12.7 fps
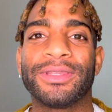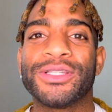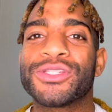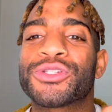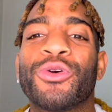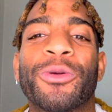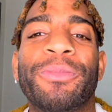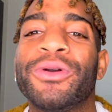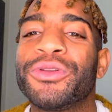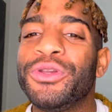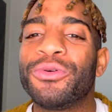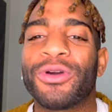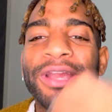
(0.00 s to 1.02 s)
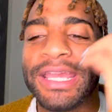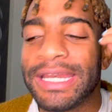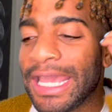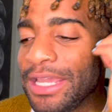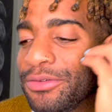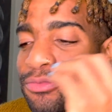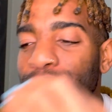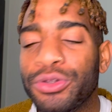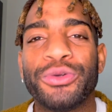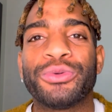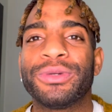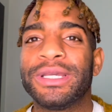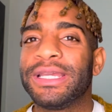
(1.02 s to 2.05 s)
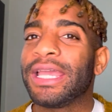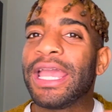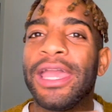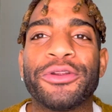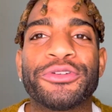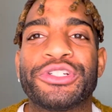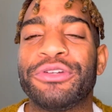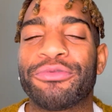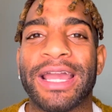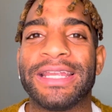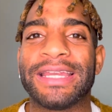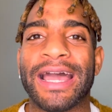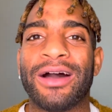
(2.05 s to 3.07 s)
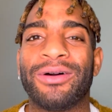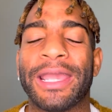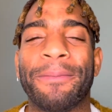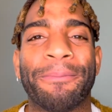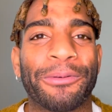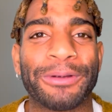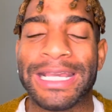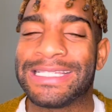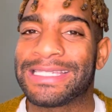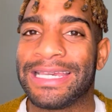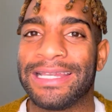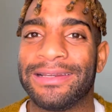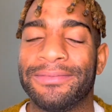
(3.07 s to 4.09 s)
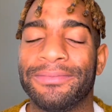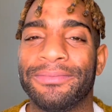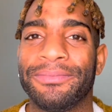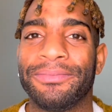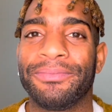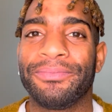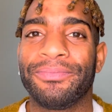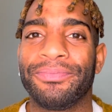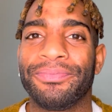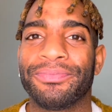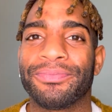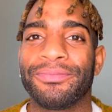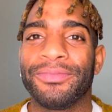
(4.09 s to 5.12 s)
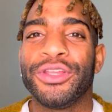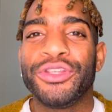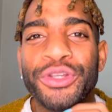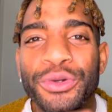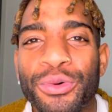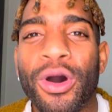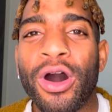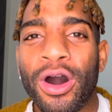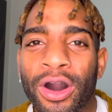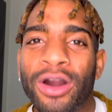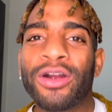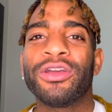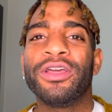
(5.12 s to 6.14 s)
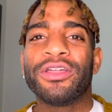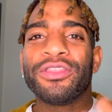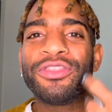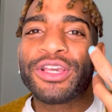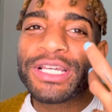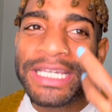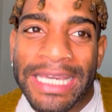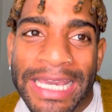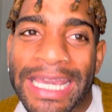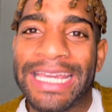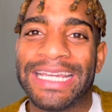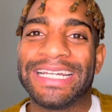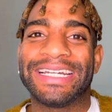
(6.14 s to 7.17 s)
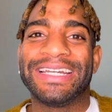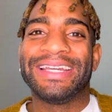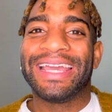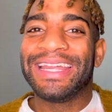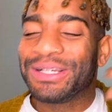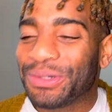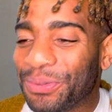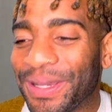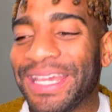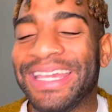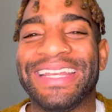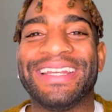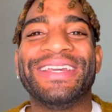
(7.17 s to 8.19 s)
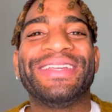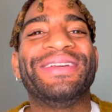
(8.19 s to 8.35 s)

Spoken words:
Scorpio, you are in a new energy right now. Embrace it. You are the king and queen.